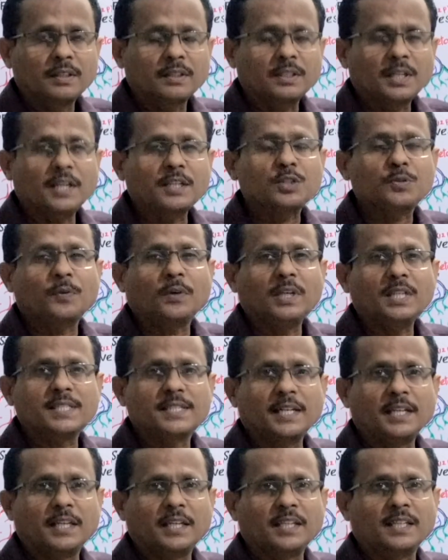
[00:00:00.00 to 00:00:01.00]
Thanks for
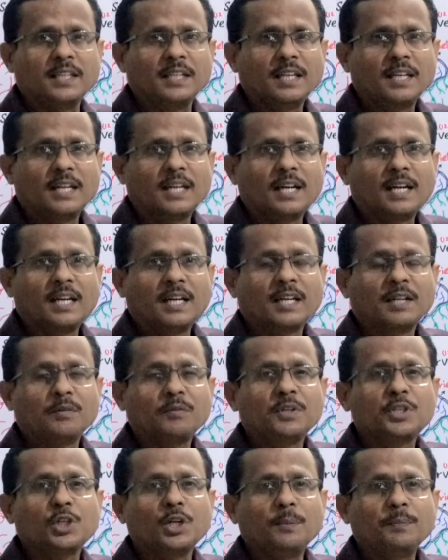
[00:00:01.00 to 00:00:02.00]
listening, and
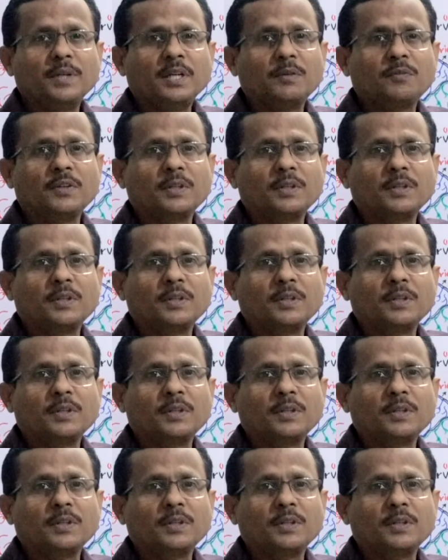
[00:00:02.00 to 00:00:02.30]
we shall meet